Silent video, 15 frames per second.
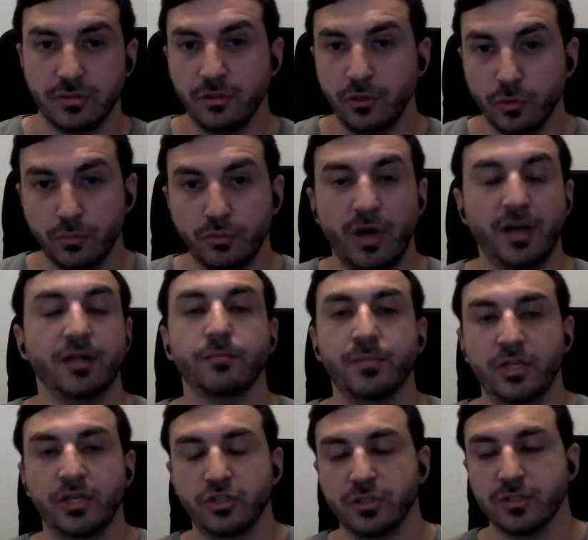Your product
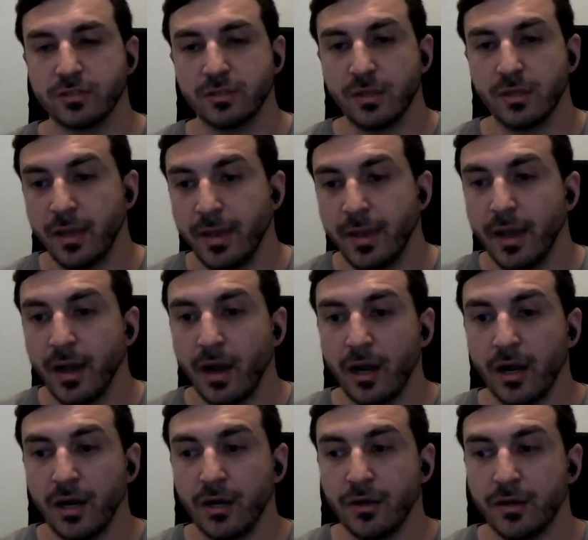pages
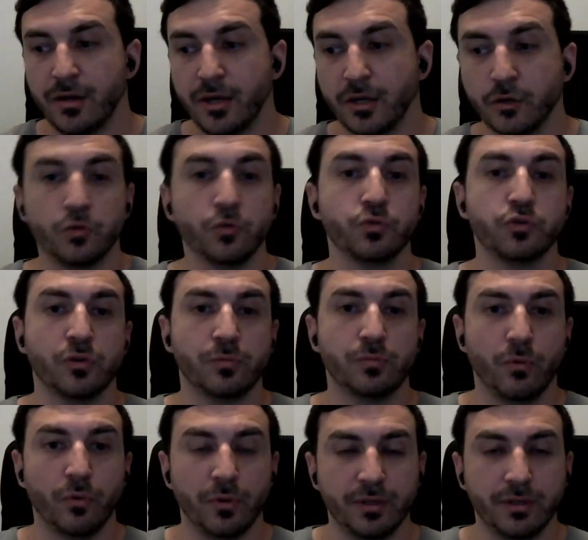are a crucial
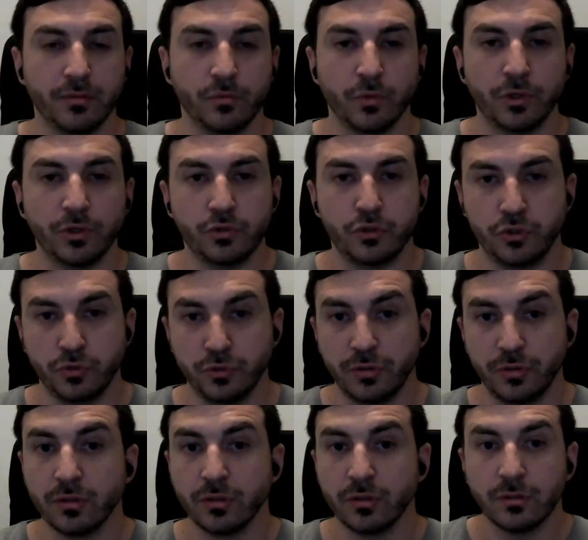point where you
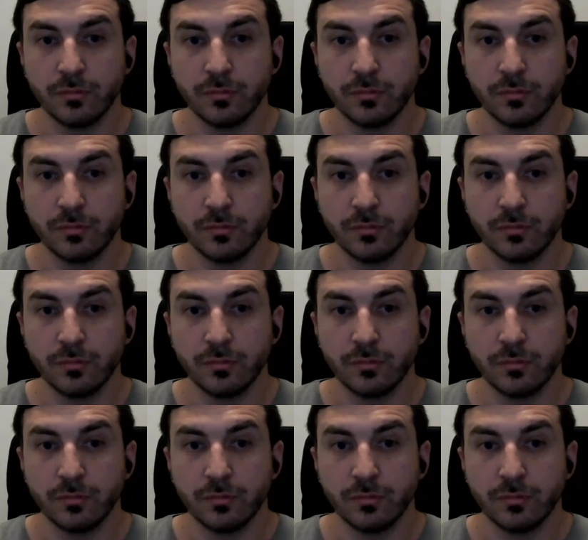should